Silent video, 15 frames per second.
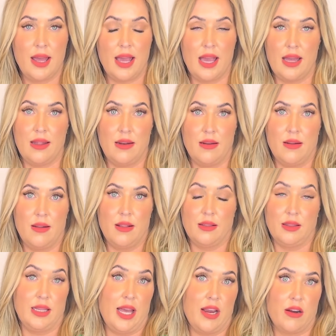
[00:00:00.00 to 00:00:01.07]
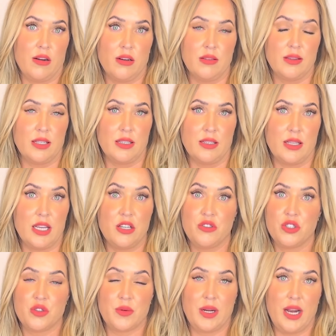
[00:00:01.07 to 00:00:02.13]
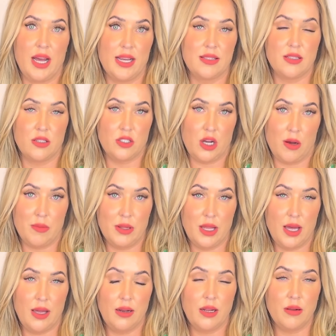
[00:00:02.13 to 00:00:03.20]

and layer the interest rate hikes on top of that.